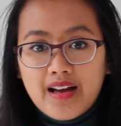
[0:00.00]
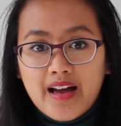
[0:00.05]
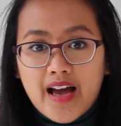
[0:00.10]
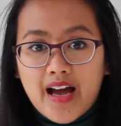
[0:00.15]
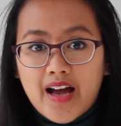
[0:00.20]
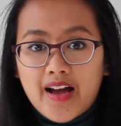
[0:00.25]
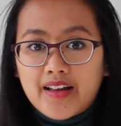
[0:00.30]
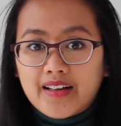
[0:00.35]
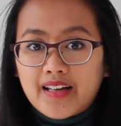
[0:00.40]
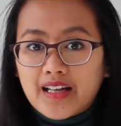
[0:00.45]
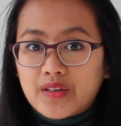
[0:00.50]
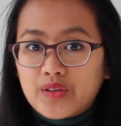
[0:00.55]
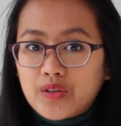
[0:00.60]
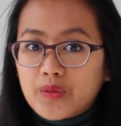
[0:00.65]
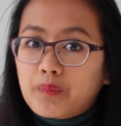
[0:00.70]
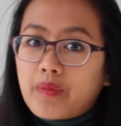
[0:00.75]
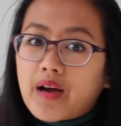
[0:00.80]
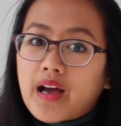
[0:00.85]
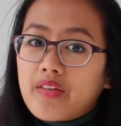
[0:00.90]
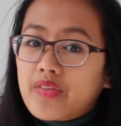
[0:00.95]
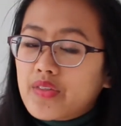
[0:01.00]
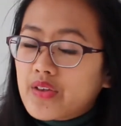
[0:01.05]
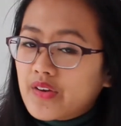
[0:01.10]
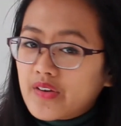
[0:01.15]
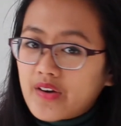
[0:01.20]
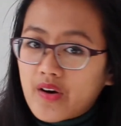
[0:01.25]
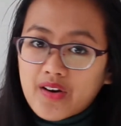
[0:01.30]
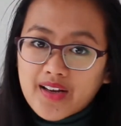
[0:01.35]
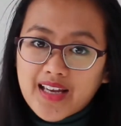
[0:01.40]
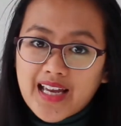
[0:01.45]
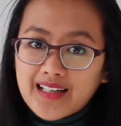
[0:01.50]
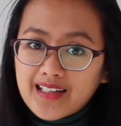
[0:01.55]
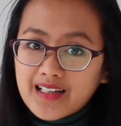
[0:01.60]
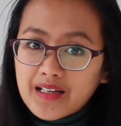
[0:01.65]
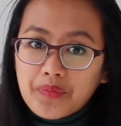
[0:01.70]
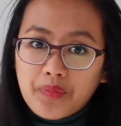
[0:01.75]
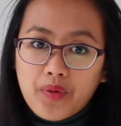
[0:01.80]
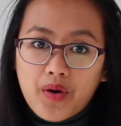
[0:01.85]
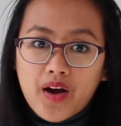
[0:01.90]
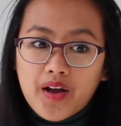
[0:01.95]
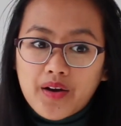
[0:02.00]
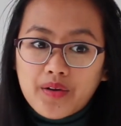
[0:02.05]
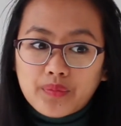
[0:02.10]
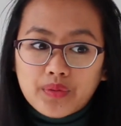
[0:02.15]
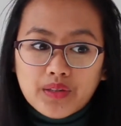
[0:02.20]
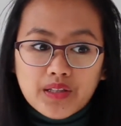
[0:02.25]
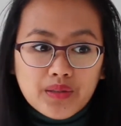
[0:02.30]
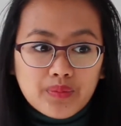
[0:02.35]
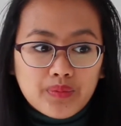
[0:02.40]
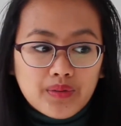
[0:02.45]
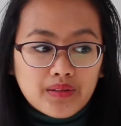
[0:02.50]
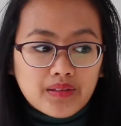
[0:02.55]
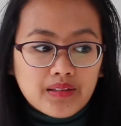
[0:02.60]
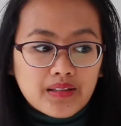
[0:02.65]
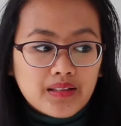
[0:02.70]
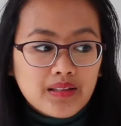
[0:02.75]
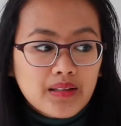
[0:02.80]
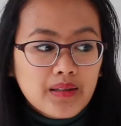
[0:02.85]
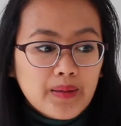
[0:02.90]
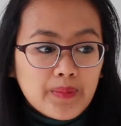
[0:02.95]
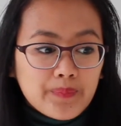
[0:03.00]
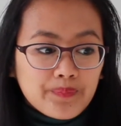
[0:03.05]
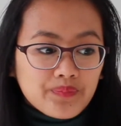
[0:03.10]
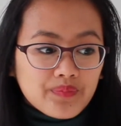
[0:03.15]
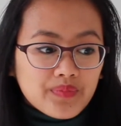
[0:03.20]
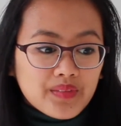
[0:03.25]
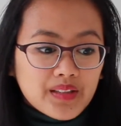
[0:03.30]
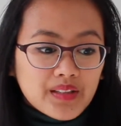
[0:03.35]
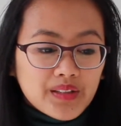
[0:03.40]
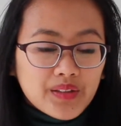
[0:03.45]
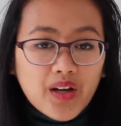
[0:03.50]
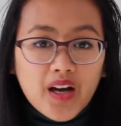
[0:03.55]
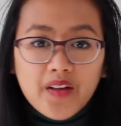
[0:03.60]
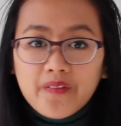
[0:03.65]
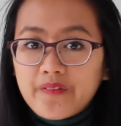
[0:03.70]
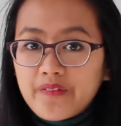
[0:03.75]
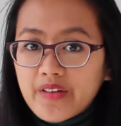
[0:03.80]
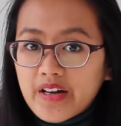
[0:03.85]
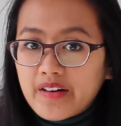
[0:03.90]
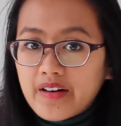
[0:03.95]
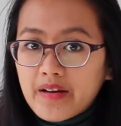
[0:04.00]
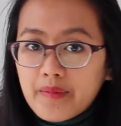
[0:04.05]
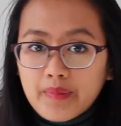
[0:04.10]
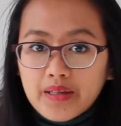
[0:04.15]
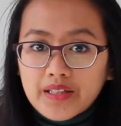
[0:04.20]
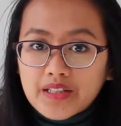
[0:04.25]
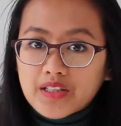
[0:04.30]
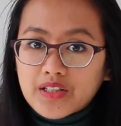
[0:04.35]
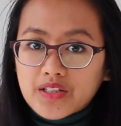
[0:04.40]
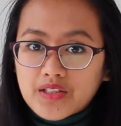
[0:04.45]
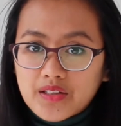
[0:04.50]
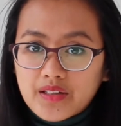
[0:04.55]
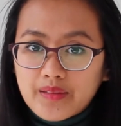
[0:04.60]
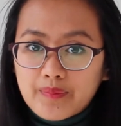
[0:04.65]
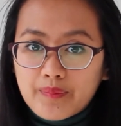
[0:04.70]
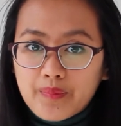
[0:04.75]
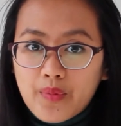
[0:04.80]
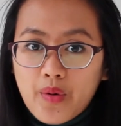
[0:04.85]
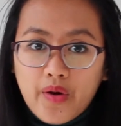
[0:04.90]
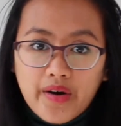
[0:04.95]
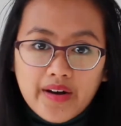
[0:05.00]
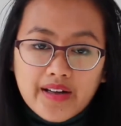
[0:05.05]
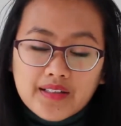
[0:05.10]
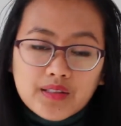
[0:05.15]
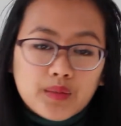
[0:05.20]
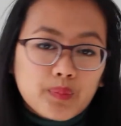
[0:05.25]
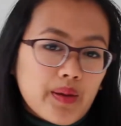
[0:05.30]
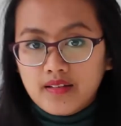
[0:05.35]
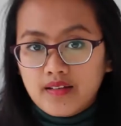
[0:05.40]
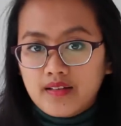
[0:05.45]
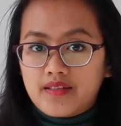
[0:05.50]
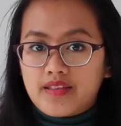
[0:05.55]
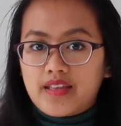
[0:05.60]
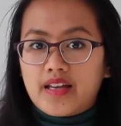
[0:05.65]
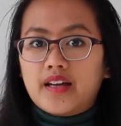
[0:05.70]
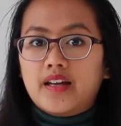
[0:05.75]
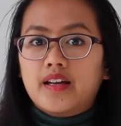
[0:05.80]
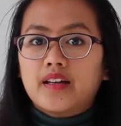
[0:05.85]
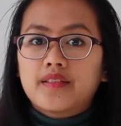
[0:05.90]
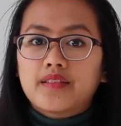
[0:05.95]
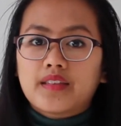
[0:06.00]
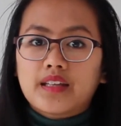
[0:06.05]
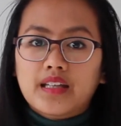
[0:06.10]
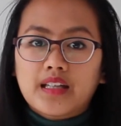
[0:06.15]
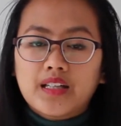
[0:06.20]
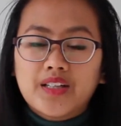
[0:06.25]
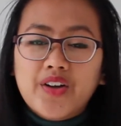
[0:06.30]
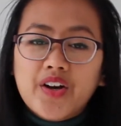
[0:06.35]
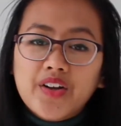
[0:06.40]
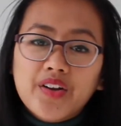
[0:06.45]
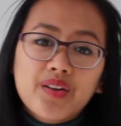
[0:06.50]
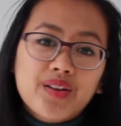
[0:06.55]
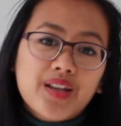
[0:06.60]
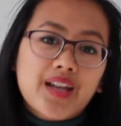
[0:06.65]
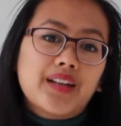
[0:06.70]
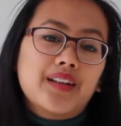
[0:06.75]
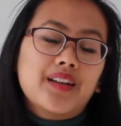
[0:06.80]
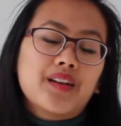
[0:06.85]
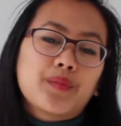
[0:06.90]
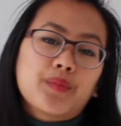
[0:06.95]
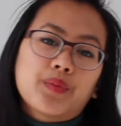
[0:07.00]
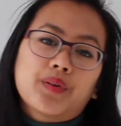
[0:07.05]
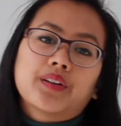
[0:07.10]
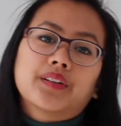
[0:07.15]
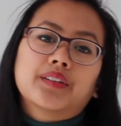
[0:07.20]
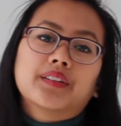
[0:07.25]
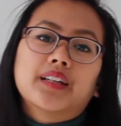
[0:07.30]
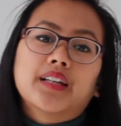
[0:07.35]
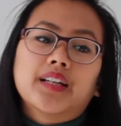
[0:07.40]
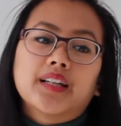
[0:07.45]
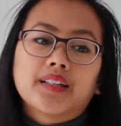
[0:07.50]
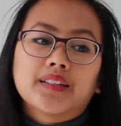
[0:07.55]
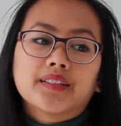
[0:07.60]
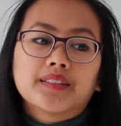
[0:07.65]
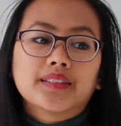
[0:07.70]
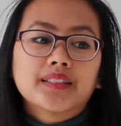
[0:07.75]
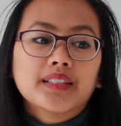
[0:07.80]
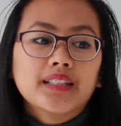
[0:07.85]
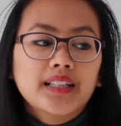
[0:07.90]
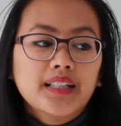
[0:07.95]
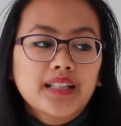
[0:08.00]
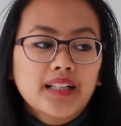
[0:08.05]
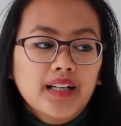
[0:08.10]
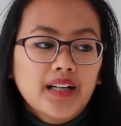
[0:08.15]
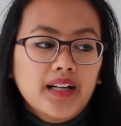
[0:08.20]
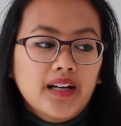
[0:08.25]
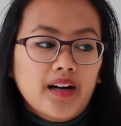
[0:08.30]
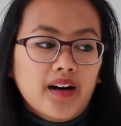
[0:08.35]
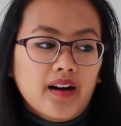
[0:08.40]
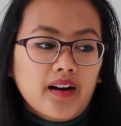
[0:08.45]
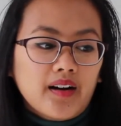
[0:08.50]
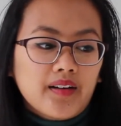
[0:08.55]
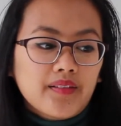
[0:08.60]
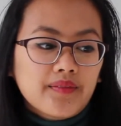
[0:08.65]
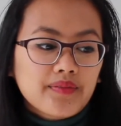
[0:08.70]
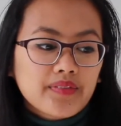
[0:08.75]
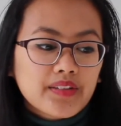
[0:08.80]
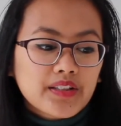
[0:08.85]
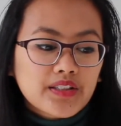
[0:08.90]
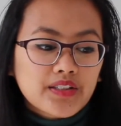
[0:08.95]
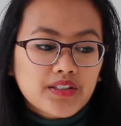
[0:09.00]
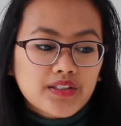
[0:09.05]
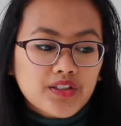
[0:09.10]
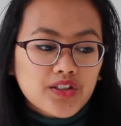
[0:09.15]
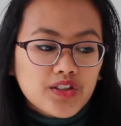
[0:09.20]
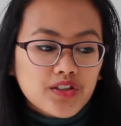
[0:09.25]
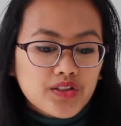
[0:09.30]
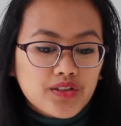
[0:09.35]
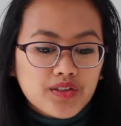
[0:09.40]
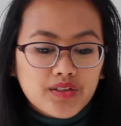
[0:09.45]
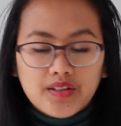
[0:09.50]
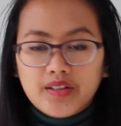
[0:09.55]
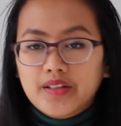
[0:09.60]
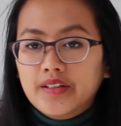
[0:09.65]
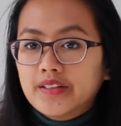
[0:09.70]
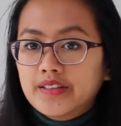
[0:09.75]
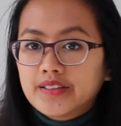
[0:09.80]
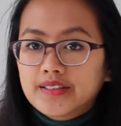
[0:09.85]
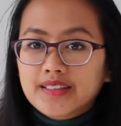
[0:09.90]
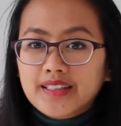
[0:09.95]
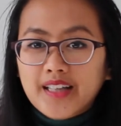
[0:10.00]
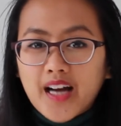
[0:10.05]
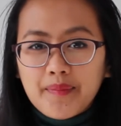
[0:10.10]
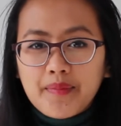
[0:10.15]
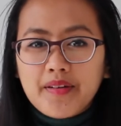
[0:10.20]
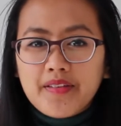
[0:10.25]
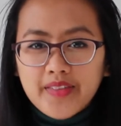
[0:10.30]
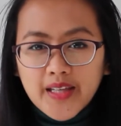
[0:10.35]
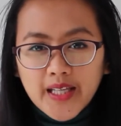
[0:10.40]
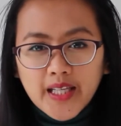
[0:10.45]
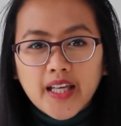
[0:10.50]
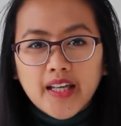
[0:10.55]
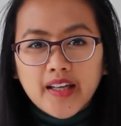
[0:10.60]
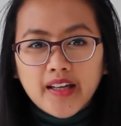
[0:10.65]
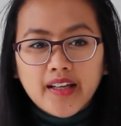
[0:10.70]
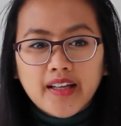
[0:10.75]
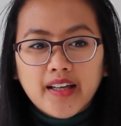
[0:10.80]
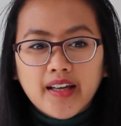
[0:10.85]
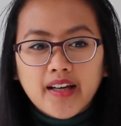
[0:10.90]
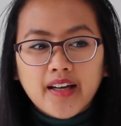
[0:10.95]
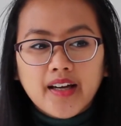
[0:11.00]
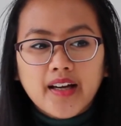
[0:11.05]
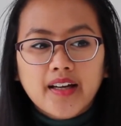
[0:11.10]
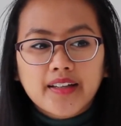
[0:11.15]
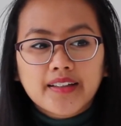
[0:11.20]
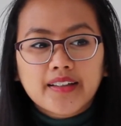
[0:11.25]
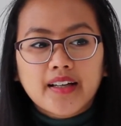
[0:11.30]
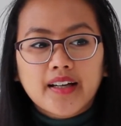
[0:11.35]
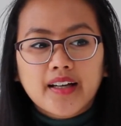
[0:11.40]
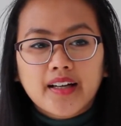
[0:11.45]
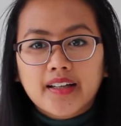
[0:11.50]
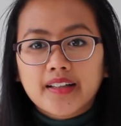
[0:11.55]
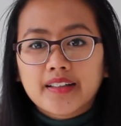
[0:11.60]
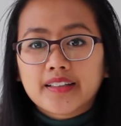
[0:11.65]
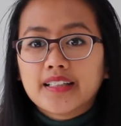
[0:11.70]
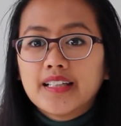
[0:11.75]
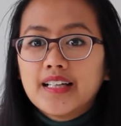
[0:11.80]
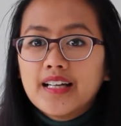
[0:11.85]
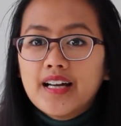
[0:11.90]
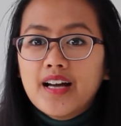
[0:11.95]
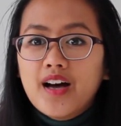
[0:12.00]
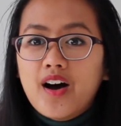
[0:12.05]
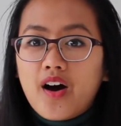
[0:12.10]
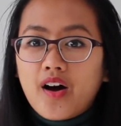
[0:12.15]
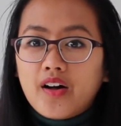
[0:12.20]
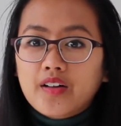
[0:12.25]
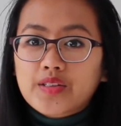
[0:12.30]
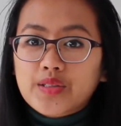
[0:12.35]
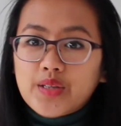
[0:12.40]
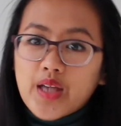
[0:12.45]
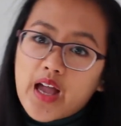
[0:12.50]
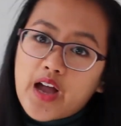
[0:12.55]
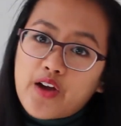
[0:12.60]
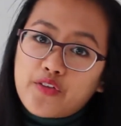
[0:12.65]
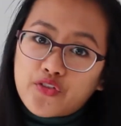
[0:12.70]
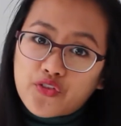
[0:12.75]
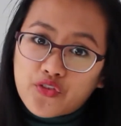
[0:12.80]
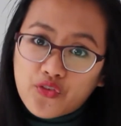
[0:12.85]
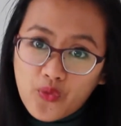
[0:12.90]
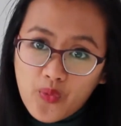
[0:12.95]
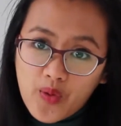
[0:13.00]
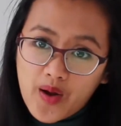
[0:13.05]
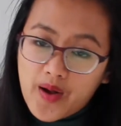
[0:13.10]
and I could buy the organic one, which was not very much more expensive than the non-organic one. And this just got me thinking again. And also have